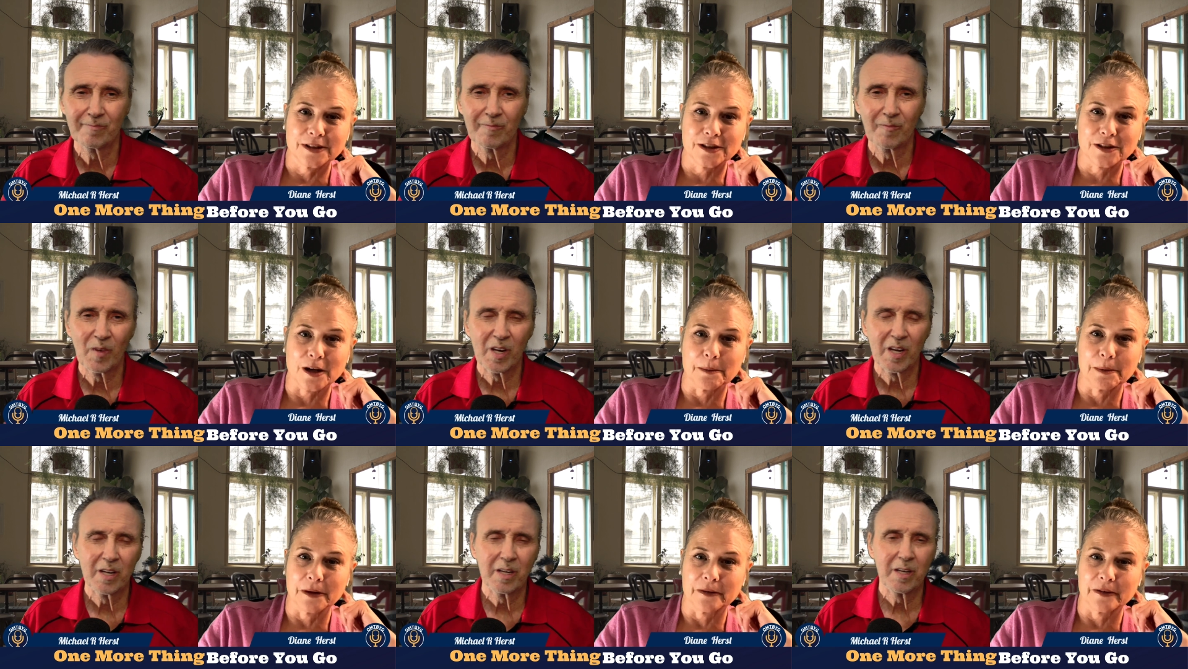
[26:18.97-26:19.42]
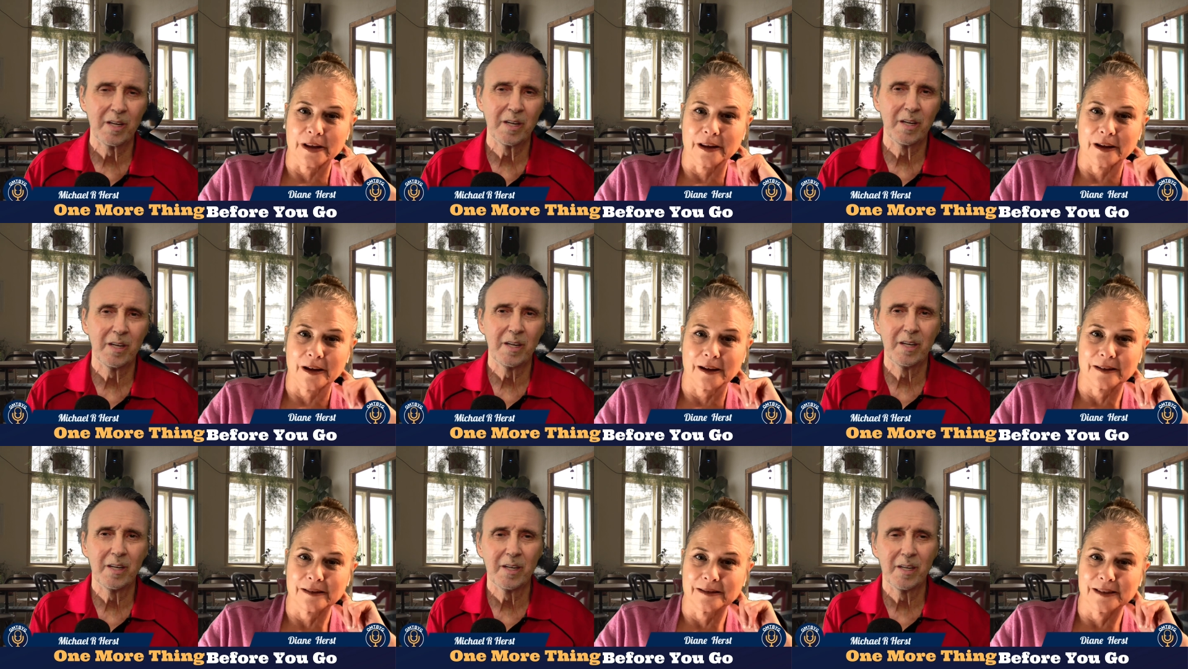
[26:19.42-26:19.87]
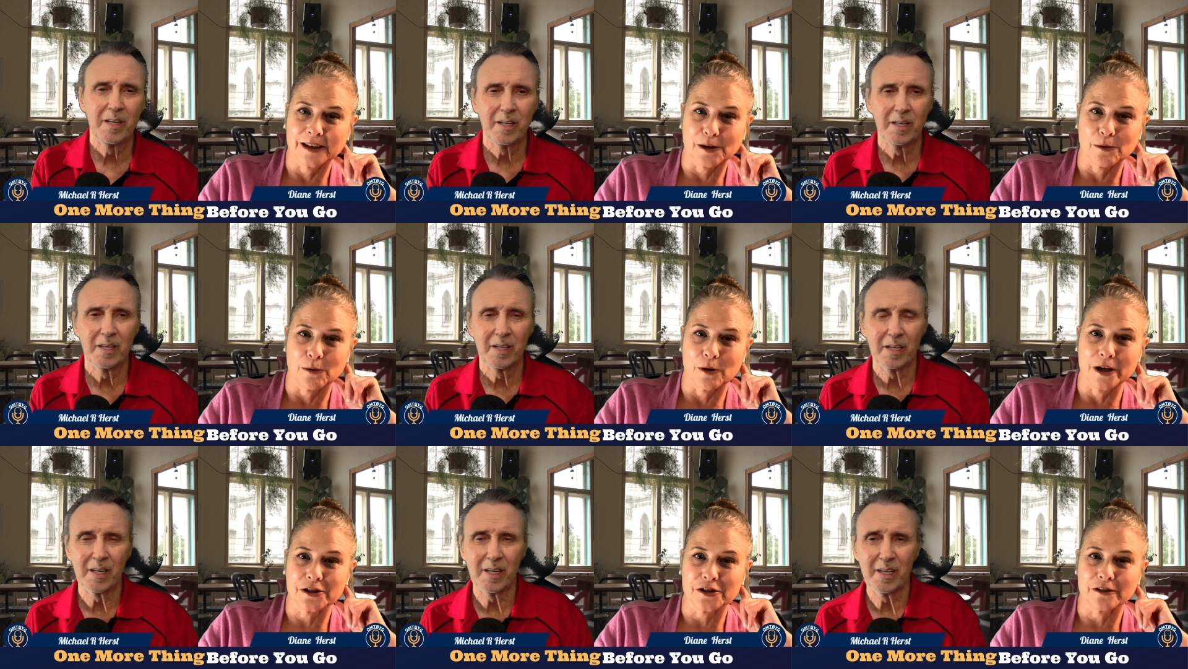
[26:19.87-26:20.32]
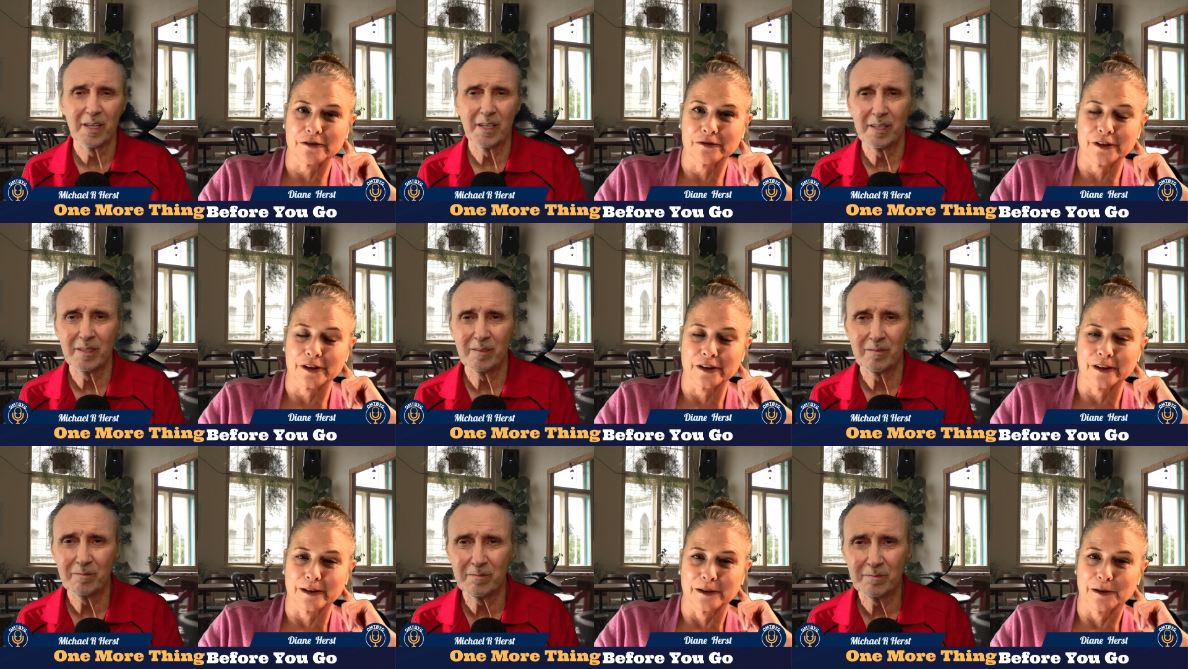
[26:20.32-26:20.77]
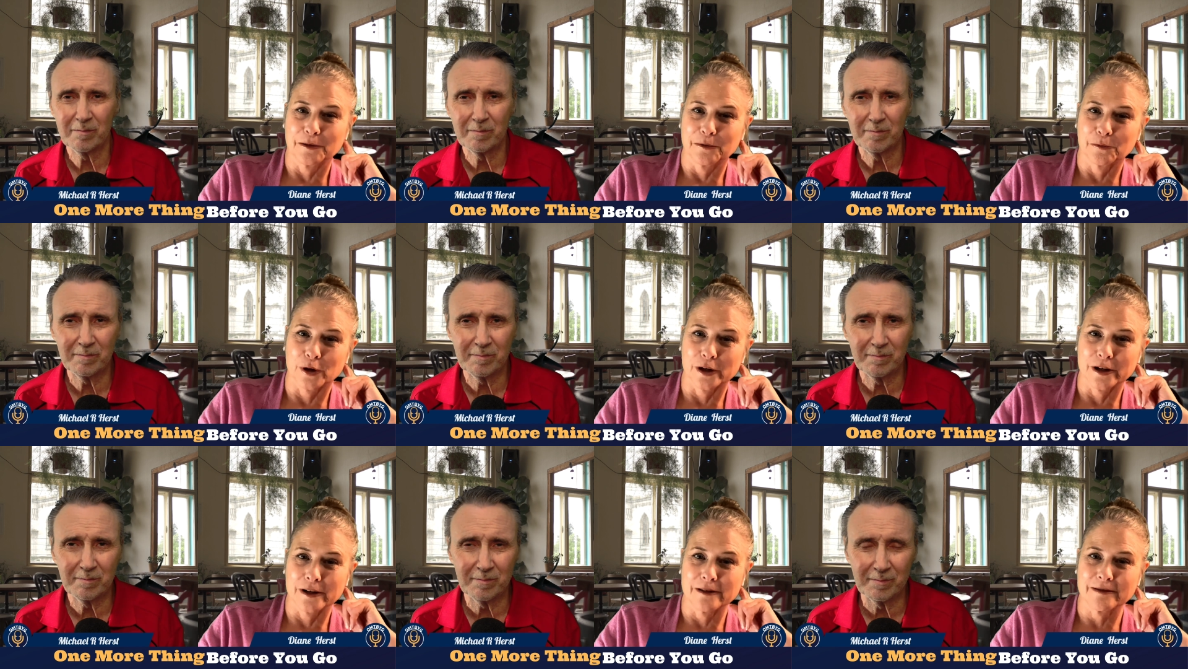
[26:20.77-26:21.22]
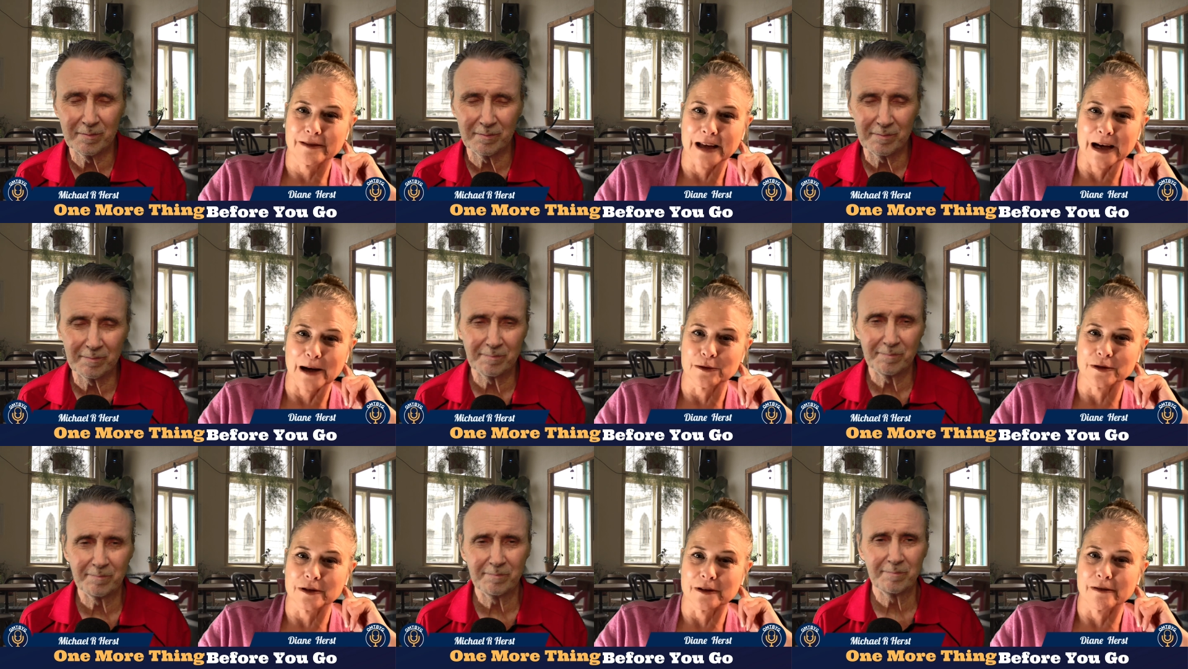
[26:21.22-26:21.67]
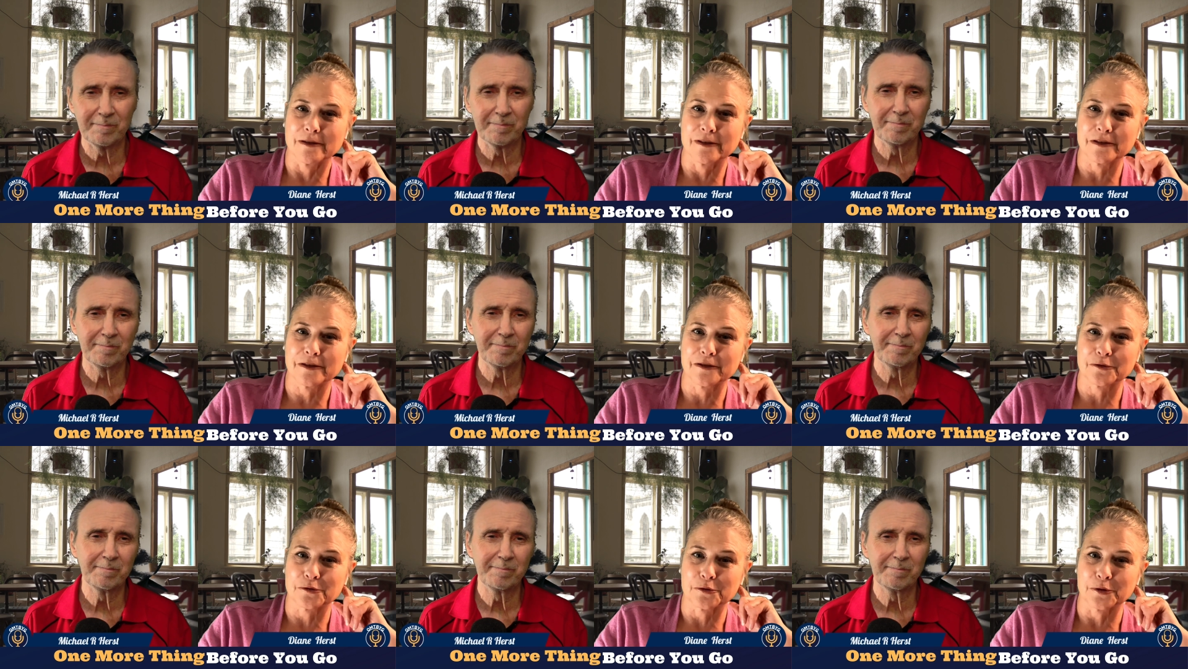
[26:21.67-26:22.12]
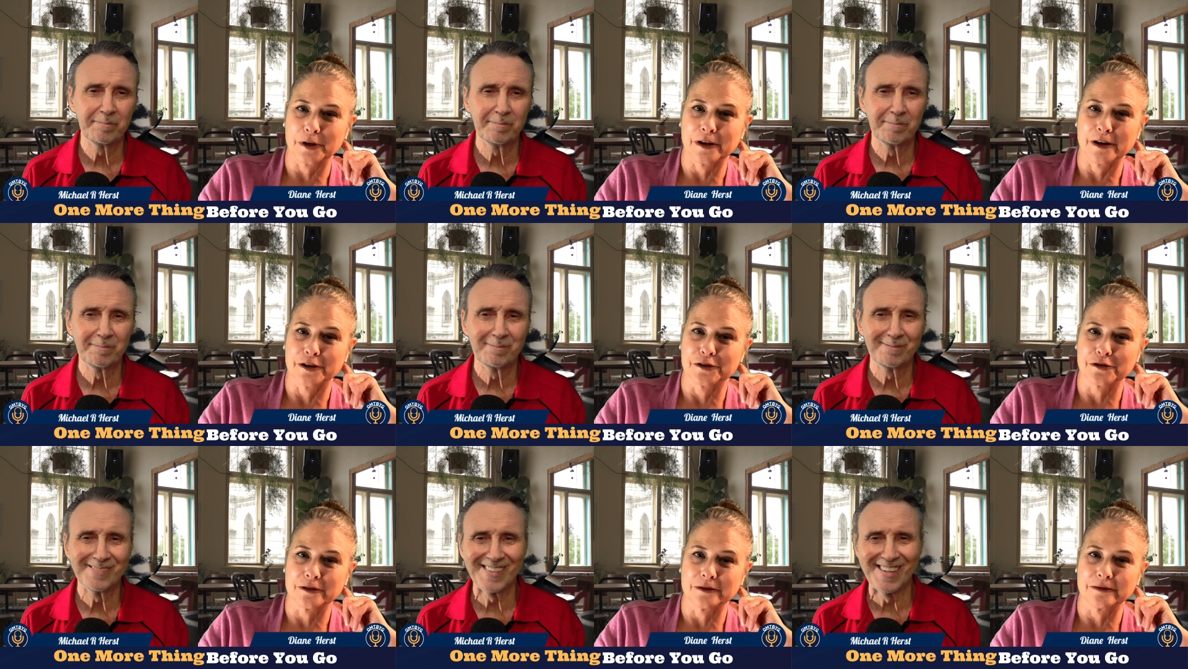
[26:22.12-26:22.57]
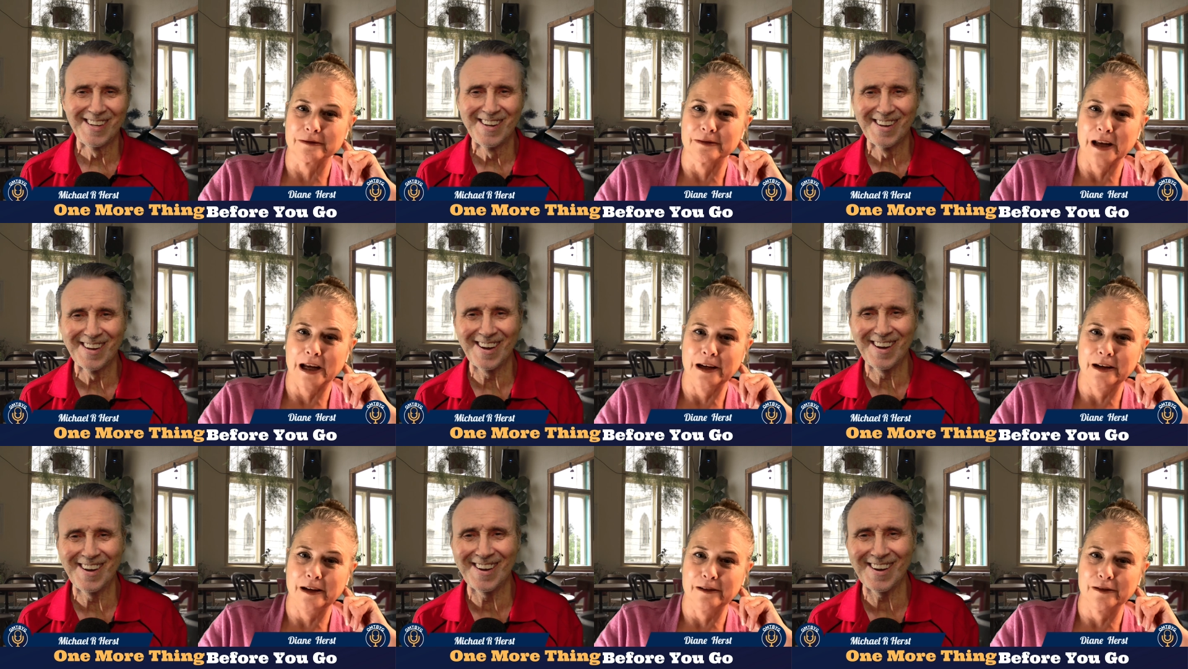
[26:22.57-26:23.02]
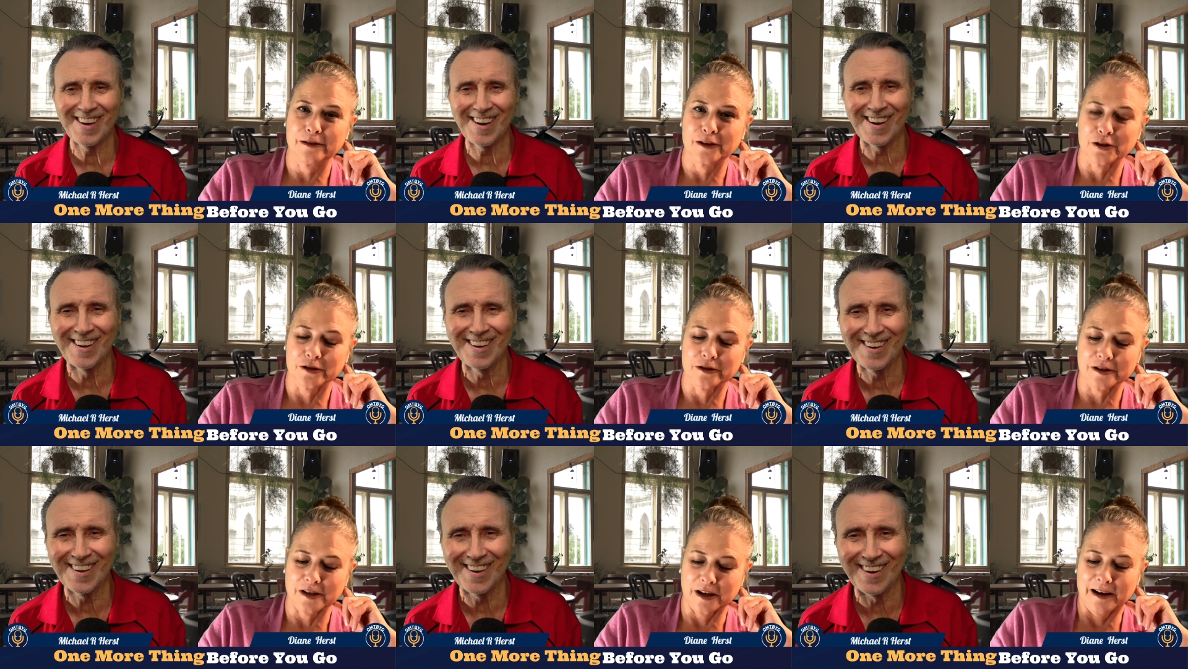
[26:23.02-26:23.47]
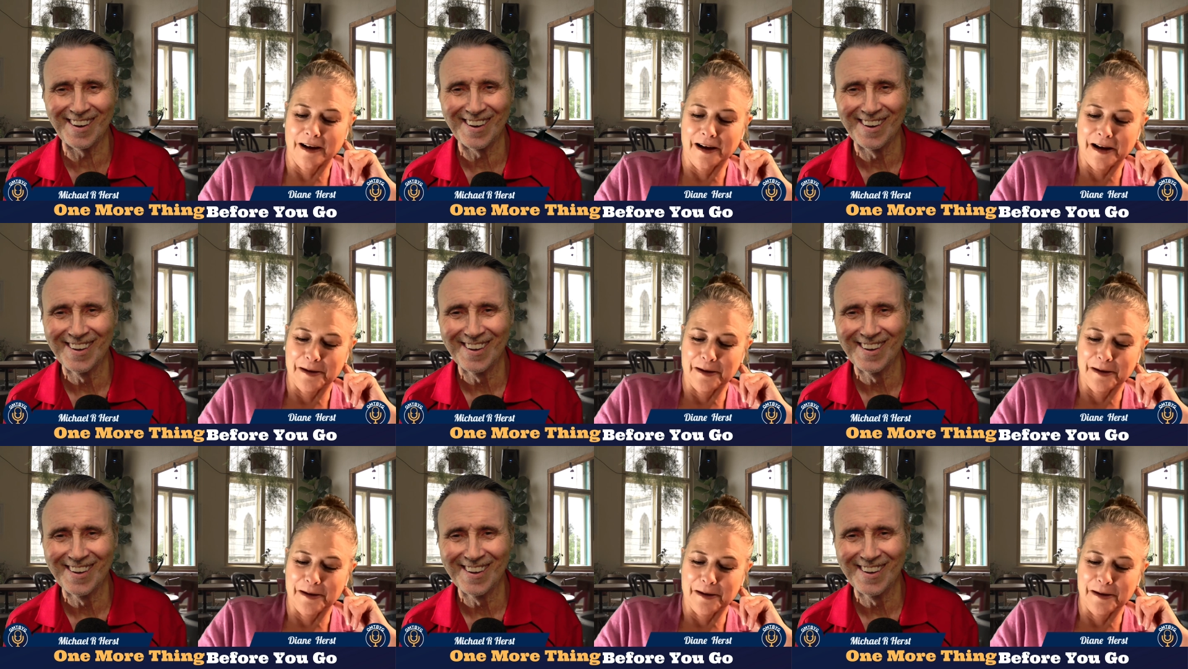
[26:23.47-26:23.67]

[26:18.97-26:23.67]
Speaker 1: stop everything got to watch it for the 1383rd